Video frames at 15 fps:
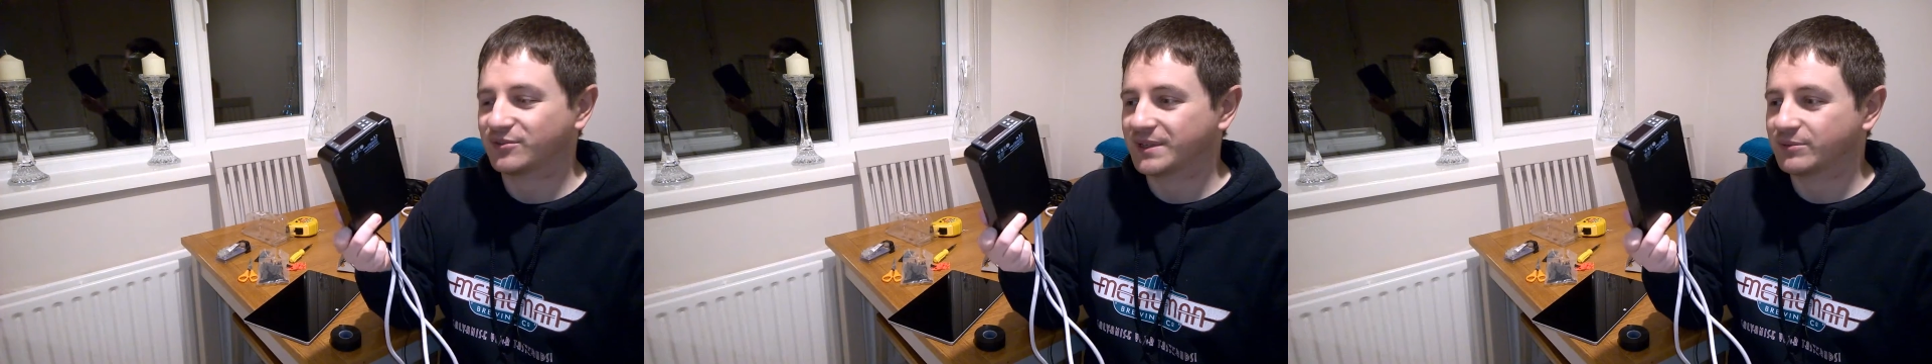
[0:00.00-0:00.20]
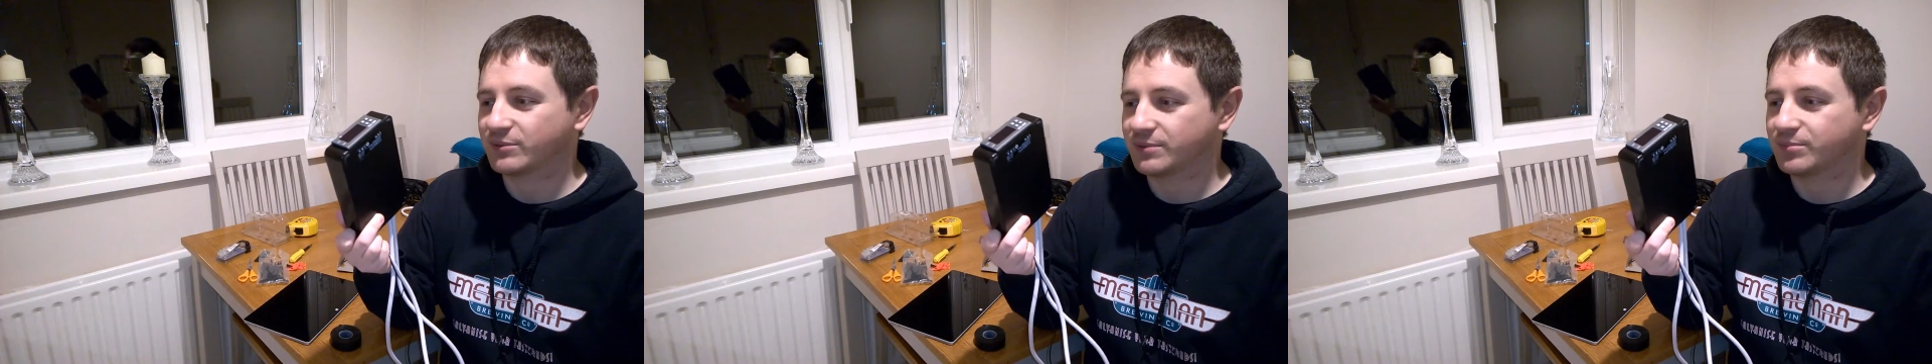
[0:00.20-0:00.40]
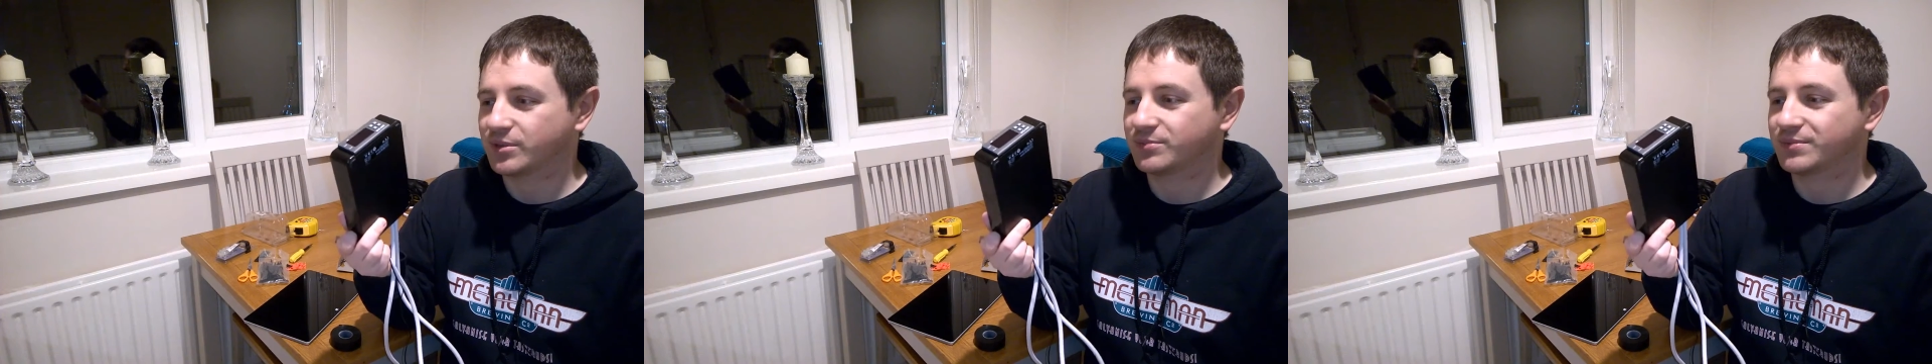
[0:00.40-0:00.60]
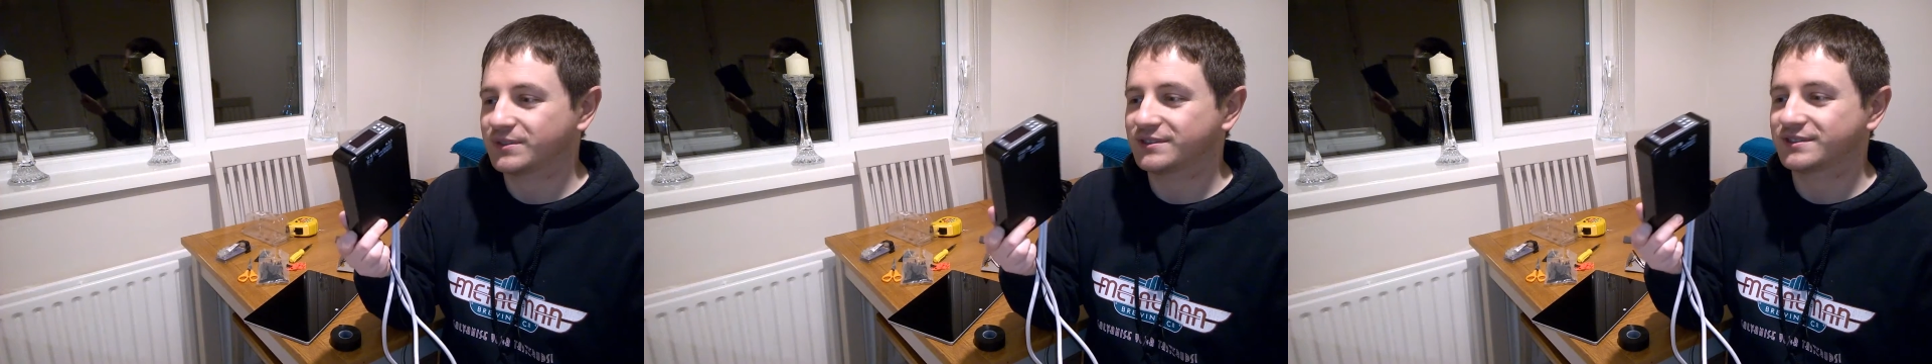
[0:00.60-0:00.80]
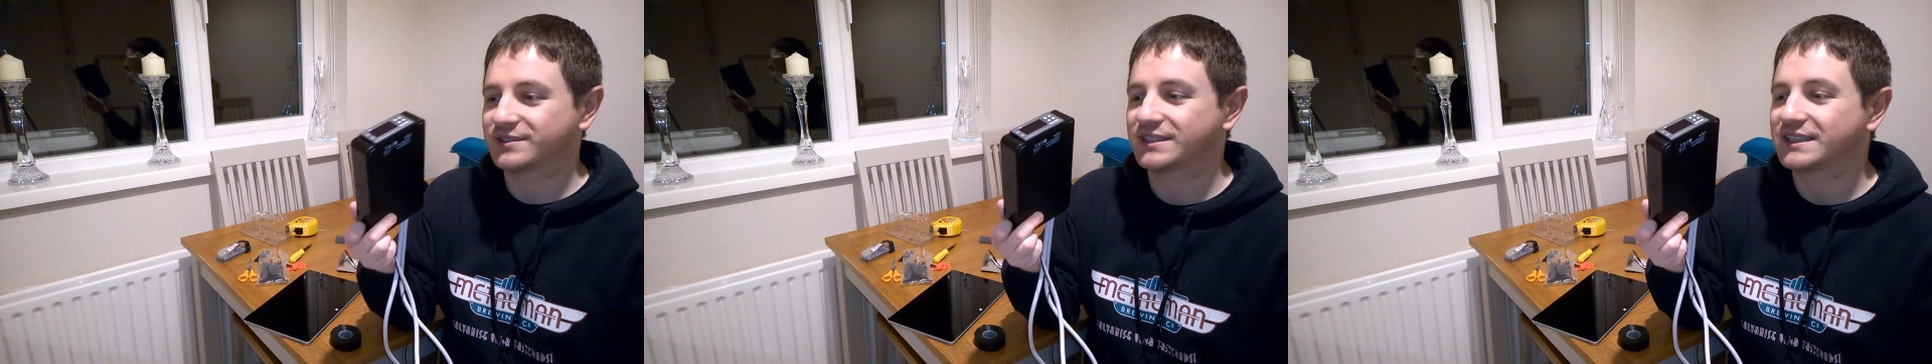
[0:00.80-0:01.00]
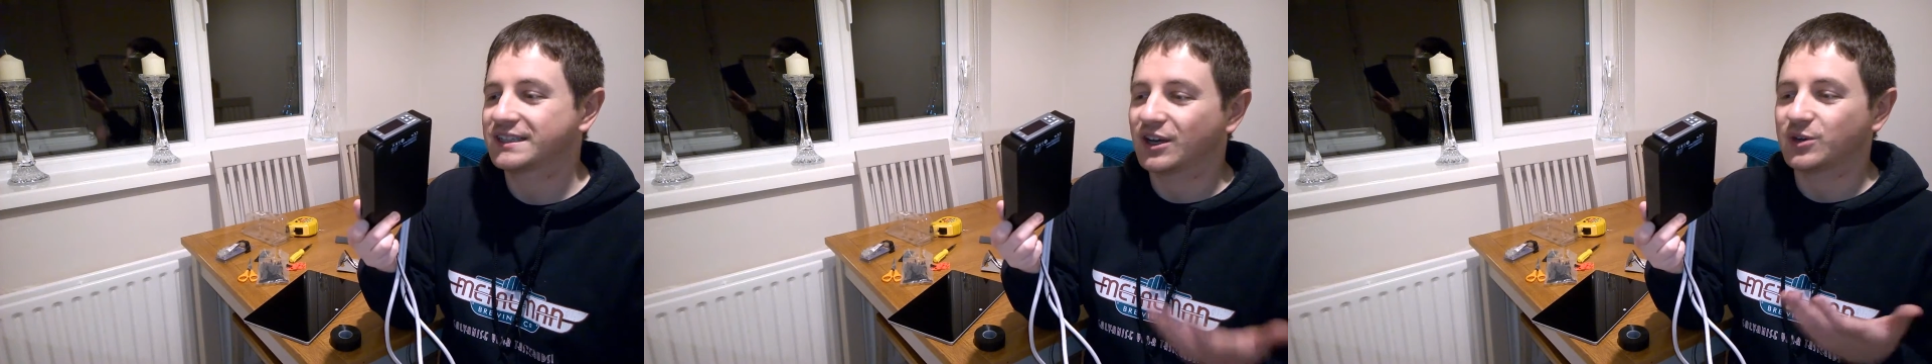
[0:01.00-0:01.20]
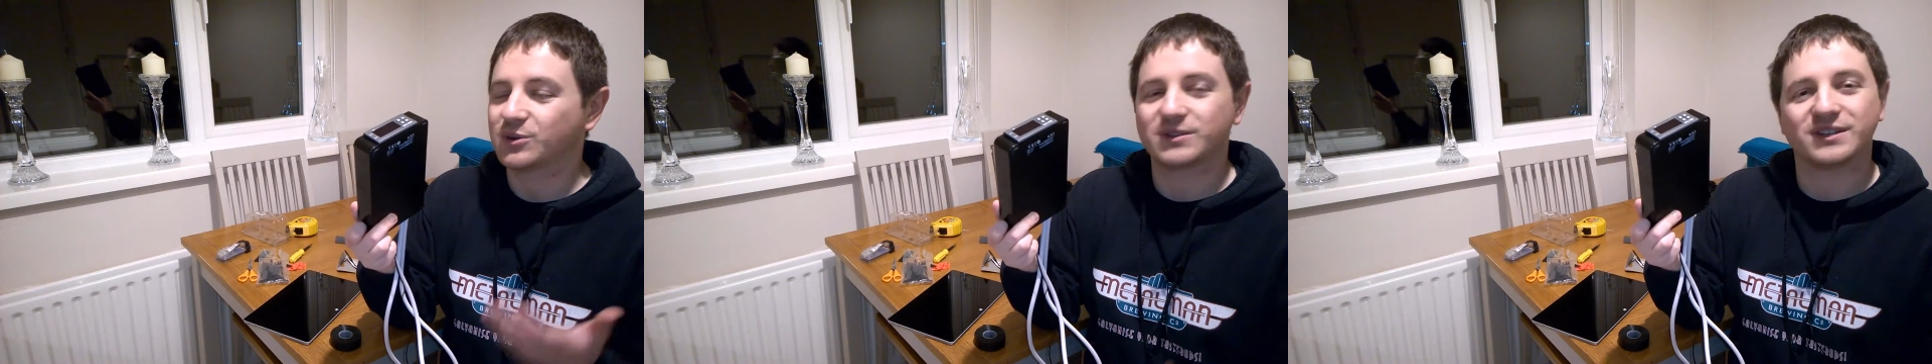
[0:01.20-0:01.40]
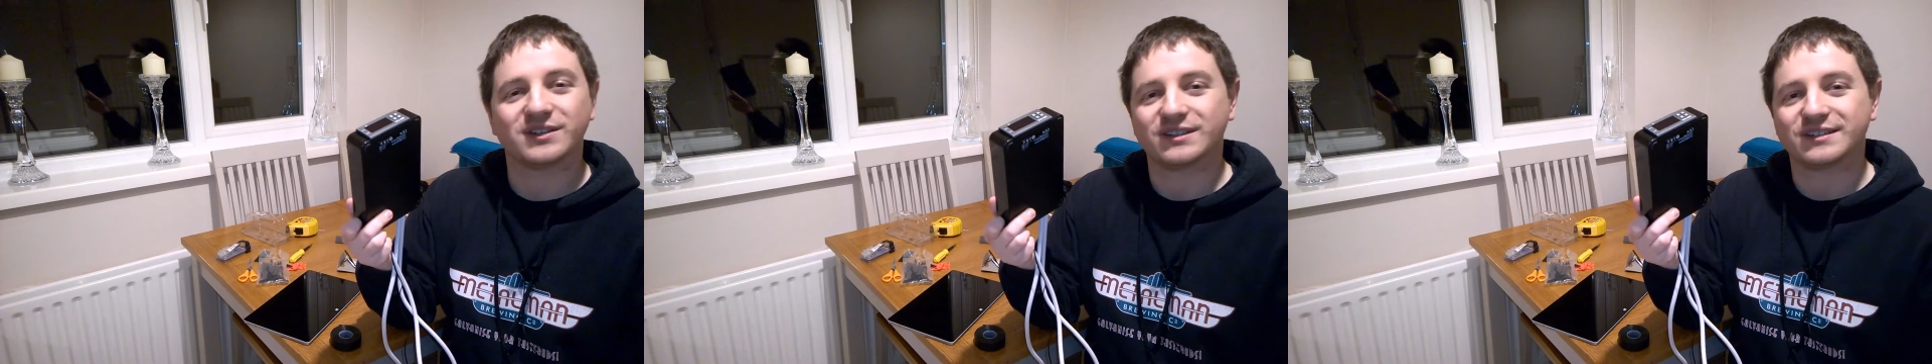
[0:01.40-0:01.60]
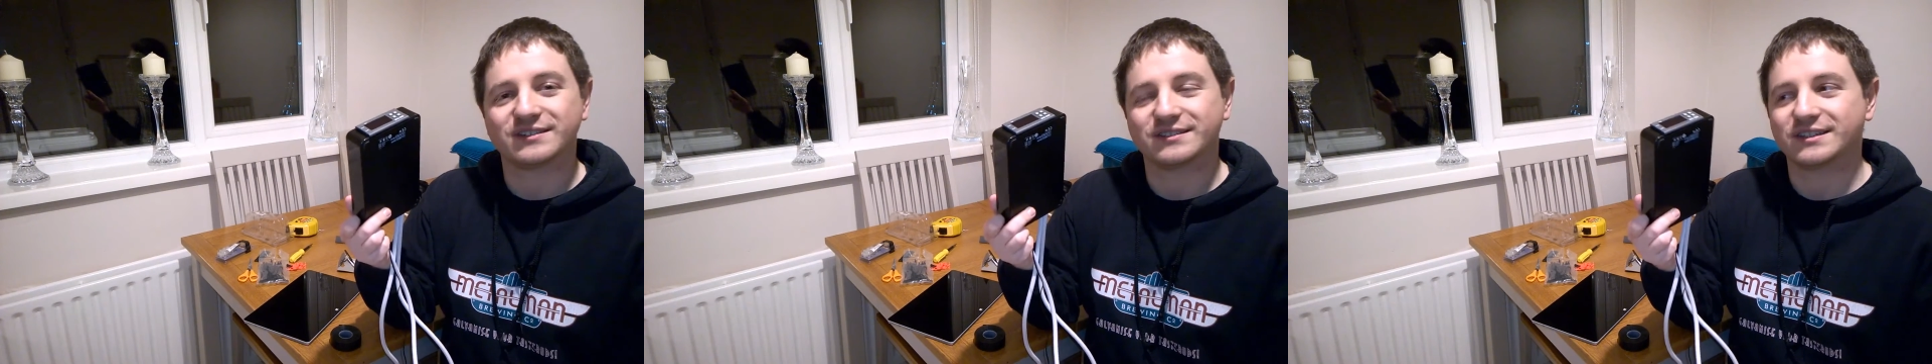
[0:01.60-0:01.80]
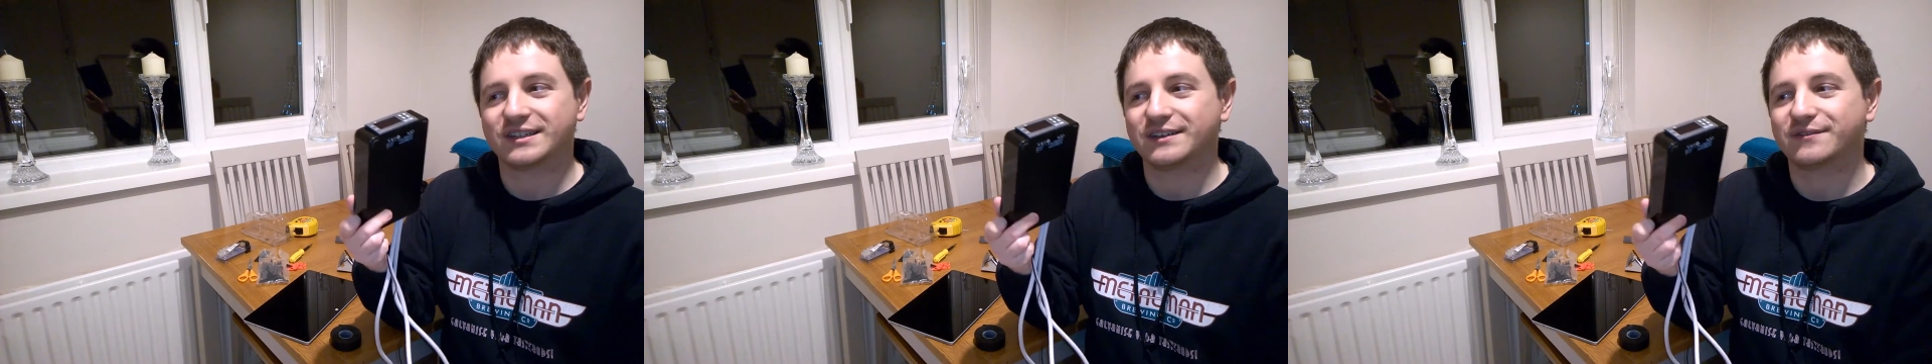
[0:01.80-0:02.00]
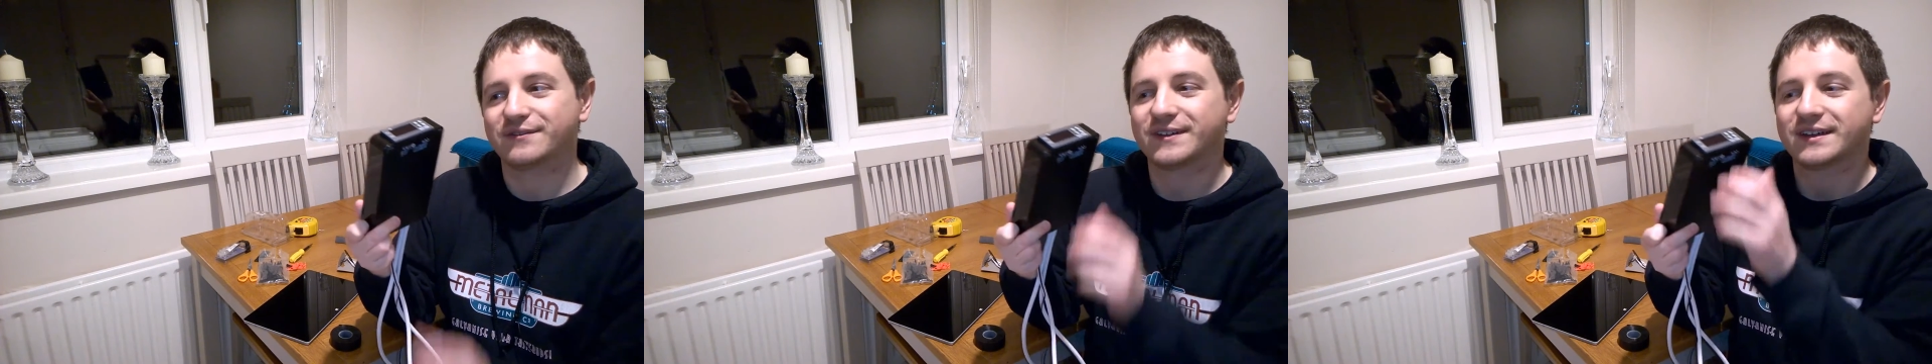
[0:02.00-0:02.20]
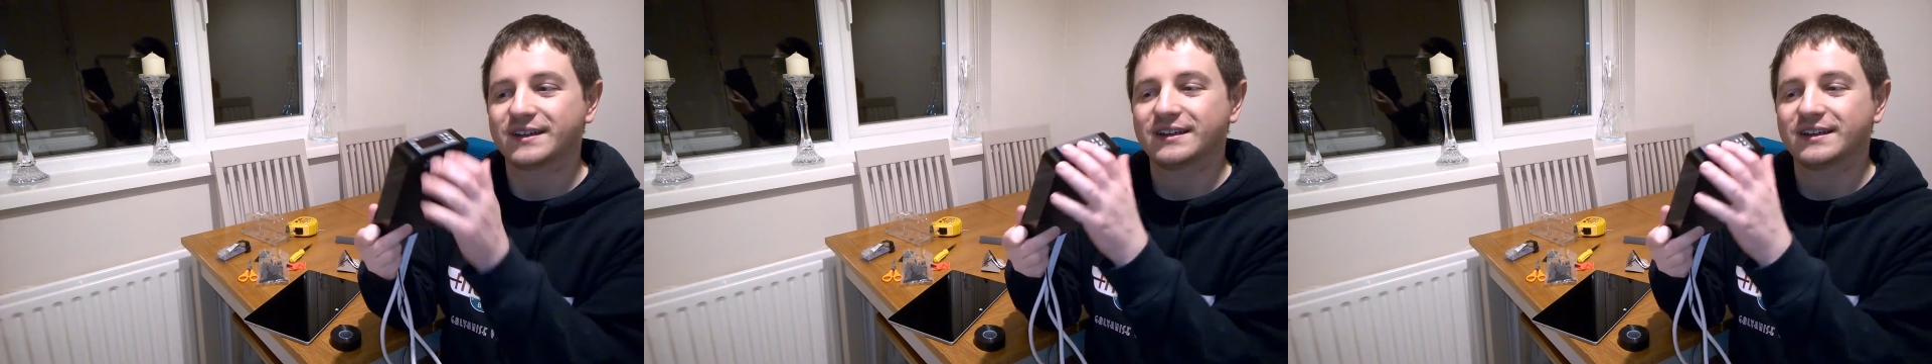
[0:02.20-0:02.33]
being repurposed, whole new lease of life.